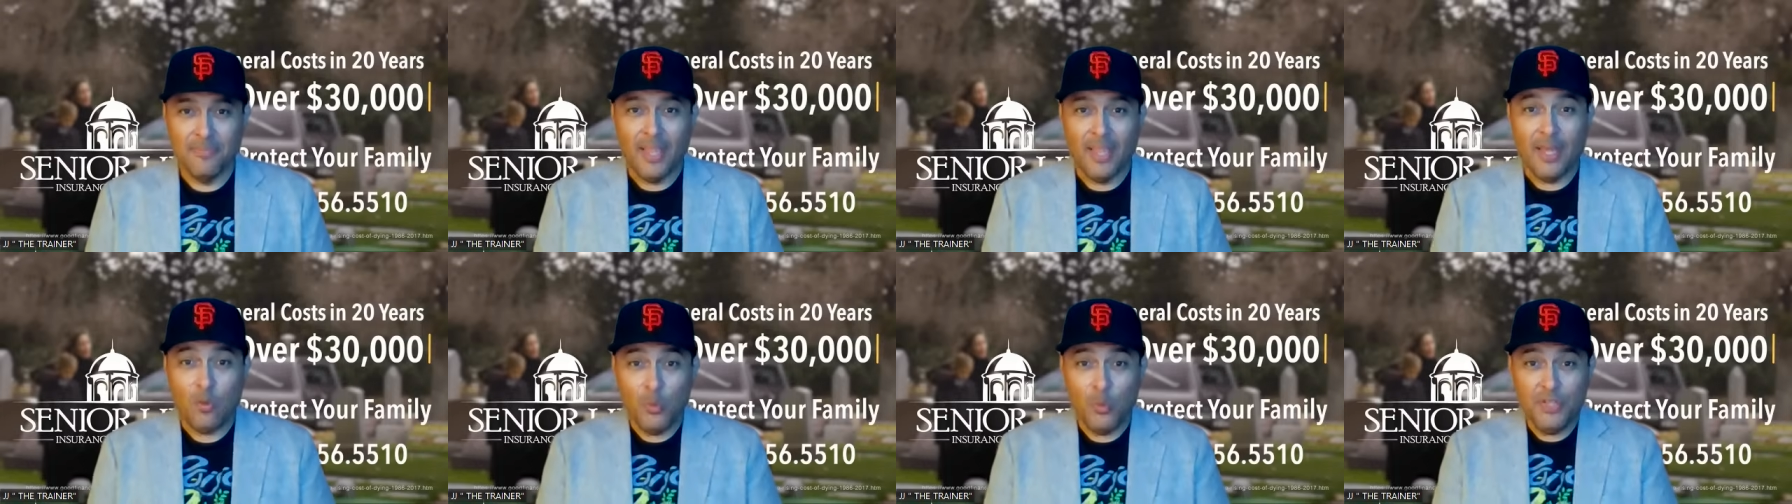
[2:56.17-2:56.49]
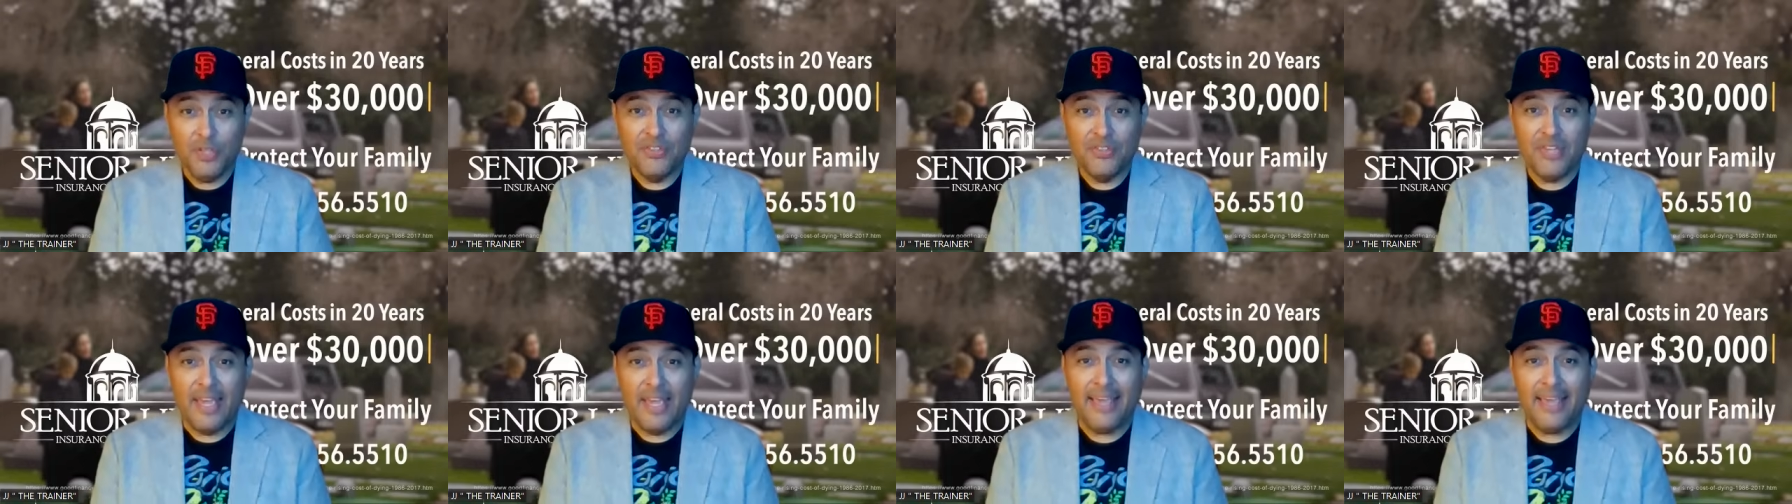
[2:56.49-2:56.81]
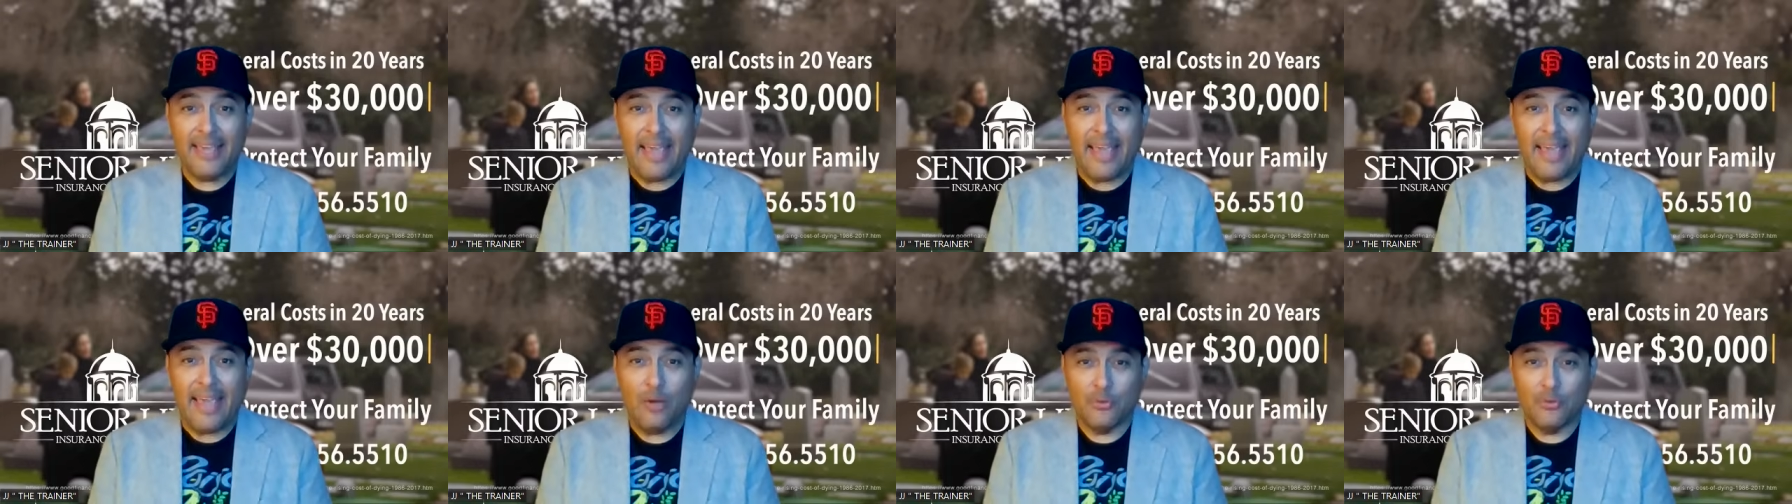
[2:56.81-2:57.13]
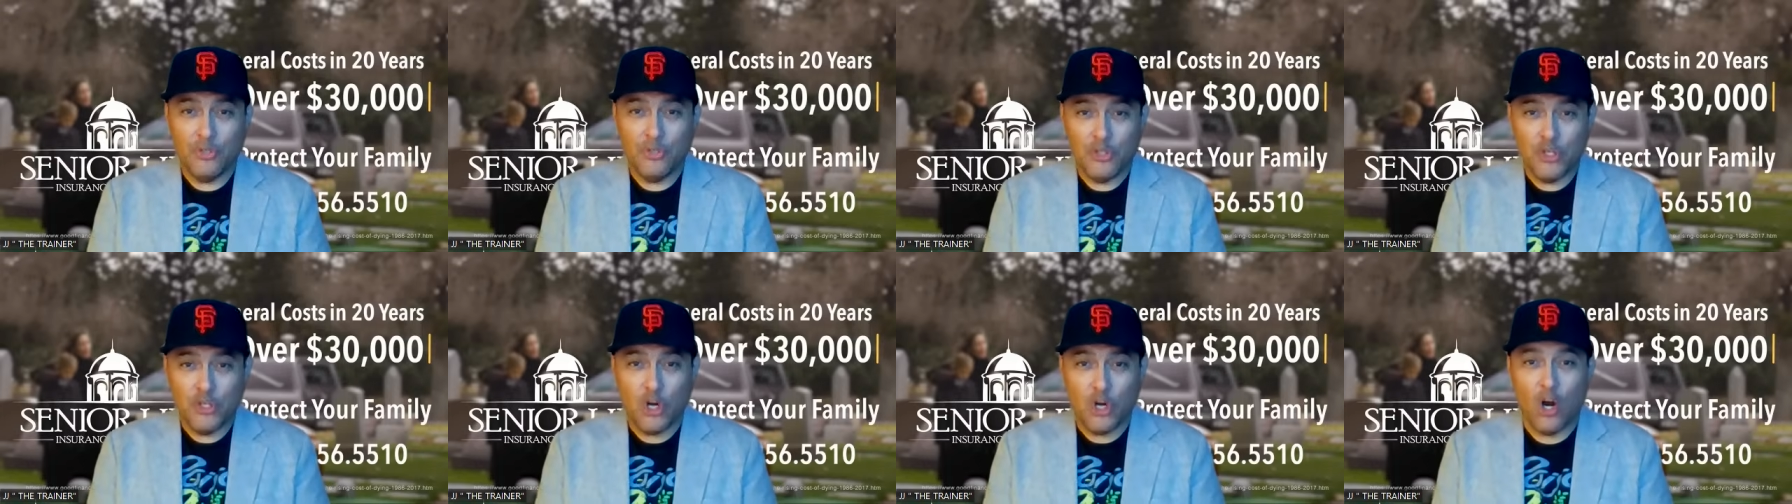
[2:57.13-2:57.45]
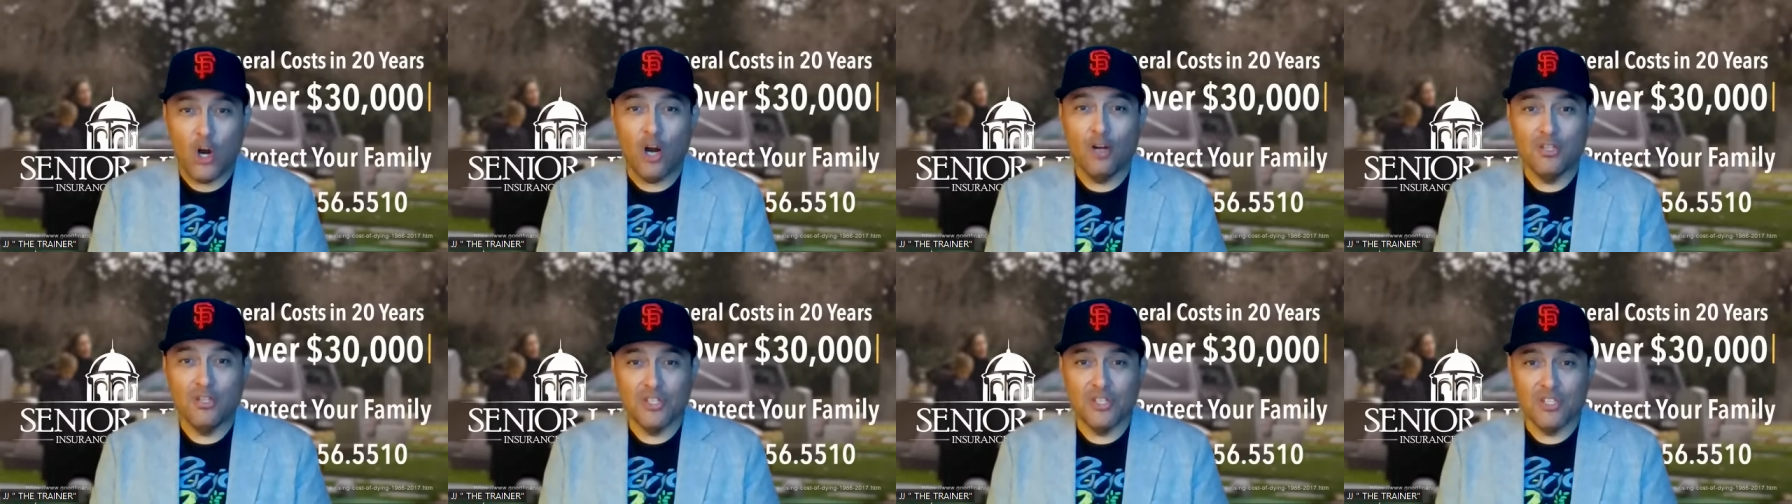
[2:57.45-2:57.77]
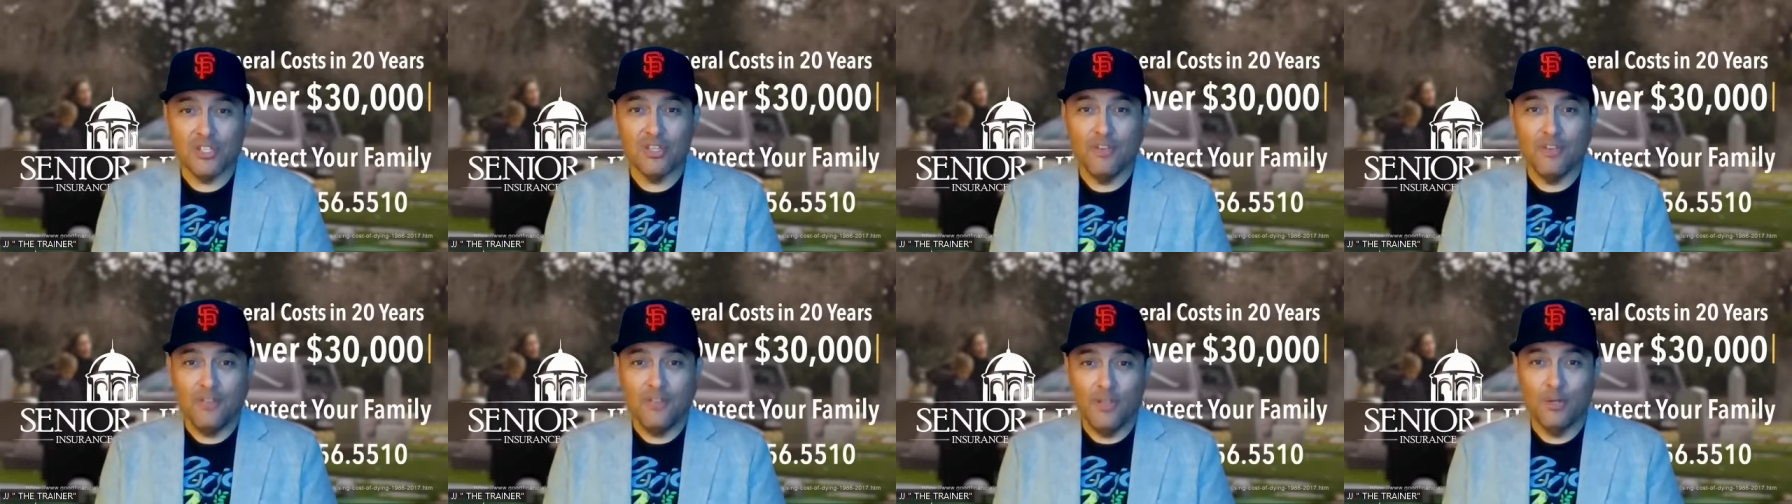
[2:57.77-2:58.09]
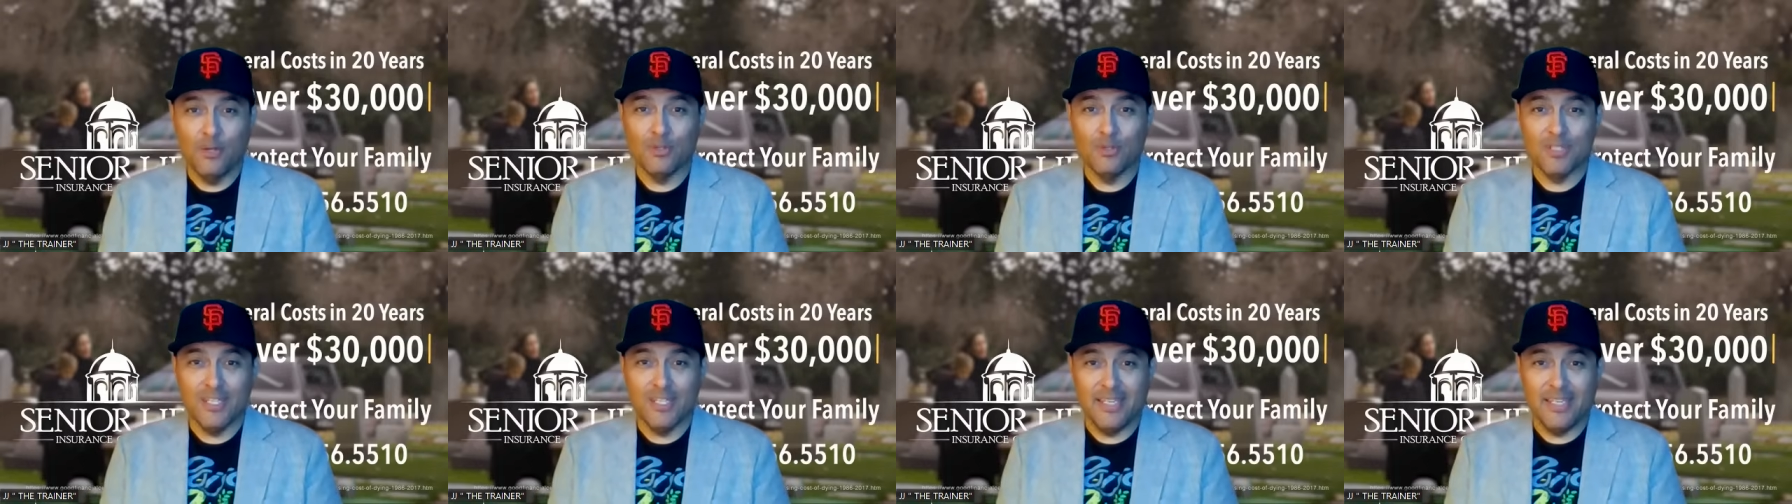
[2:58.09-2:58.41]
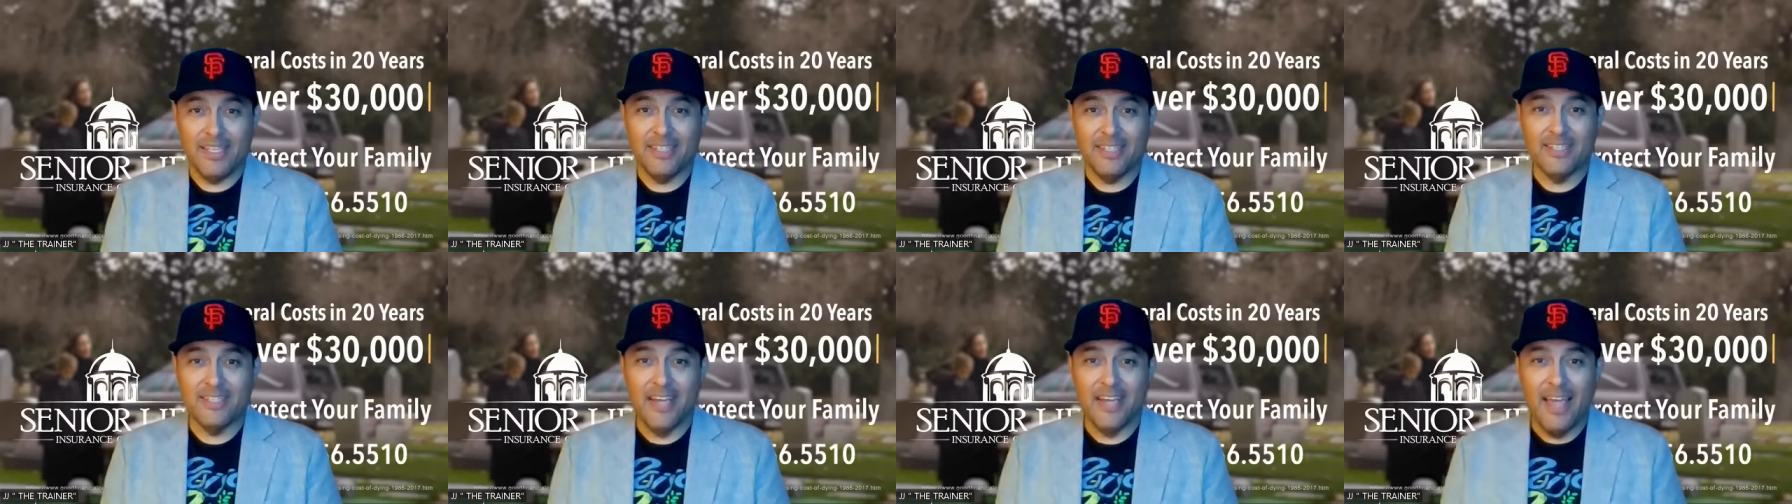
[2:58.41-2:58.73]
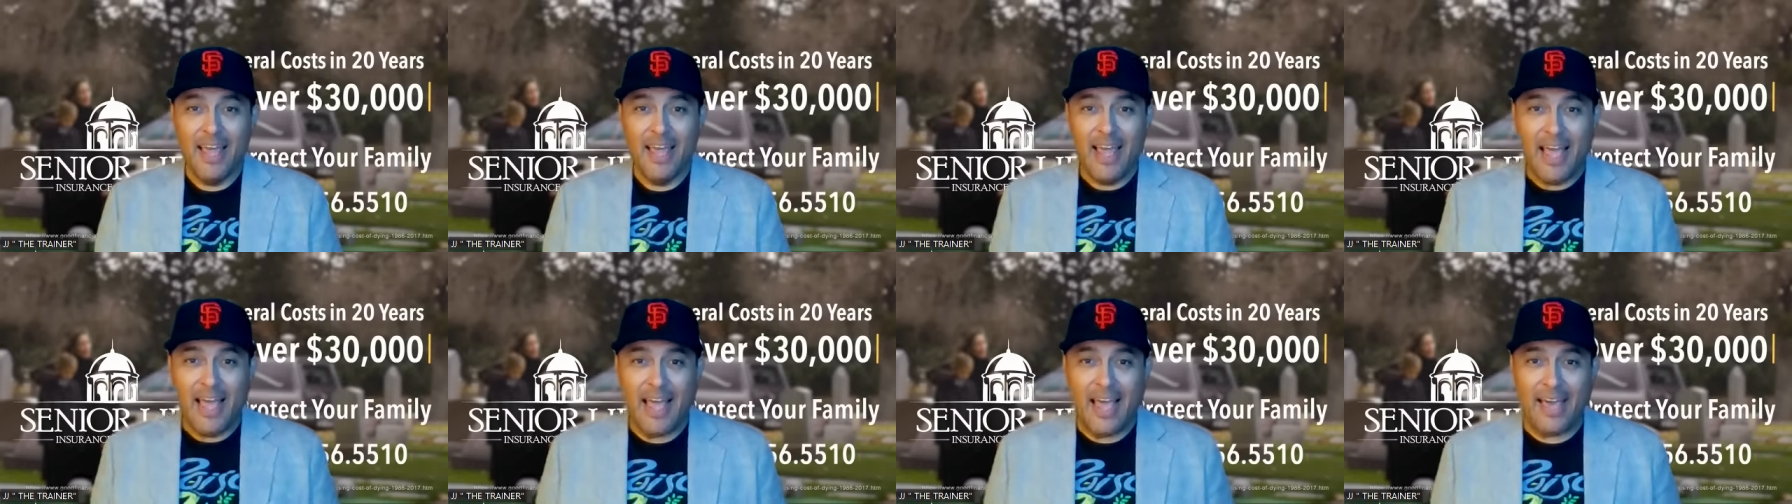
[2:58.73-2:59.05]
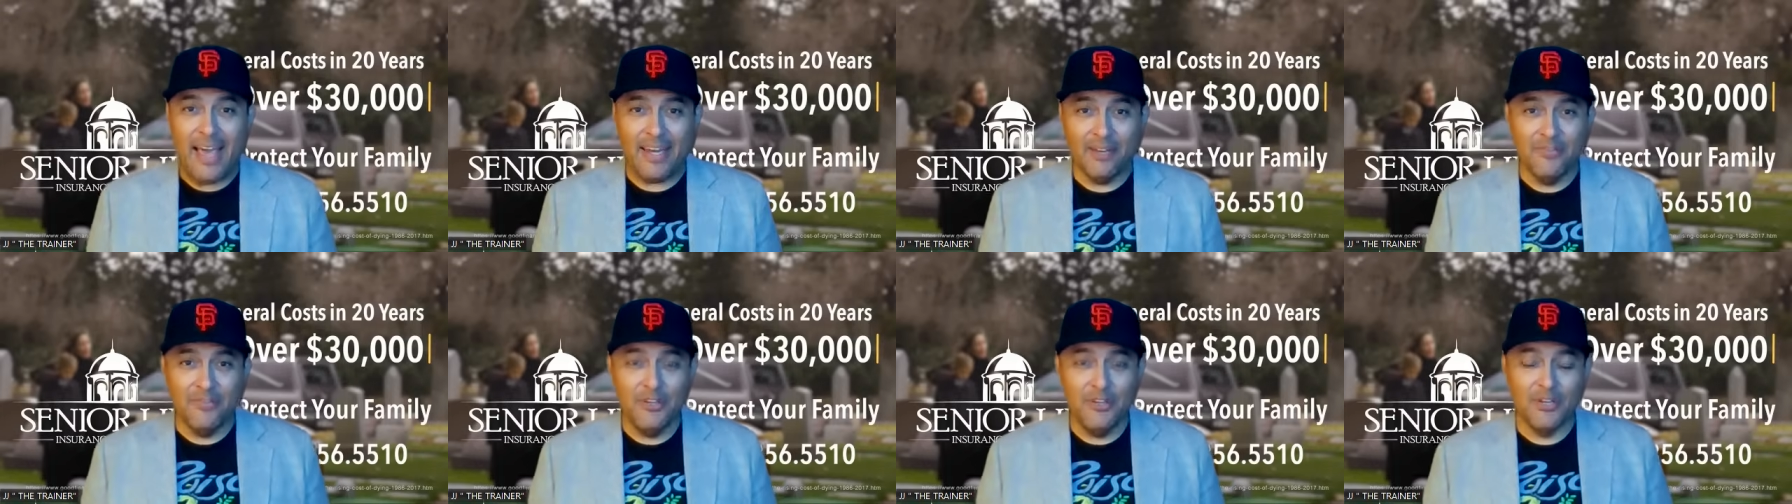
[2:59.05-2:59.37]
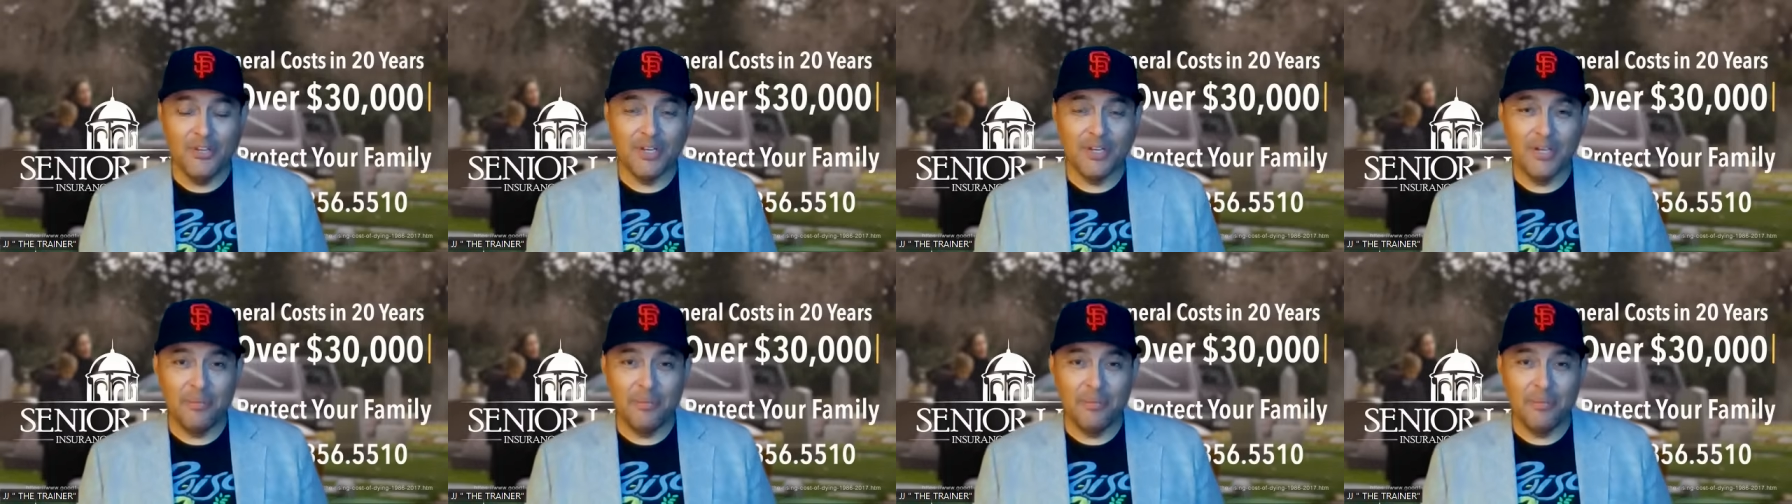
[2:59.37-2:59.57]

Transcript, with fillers: and we take out the charges of those leads out of your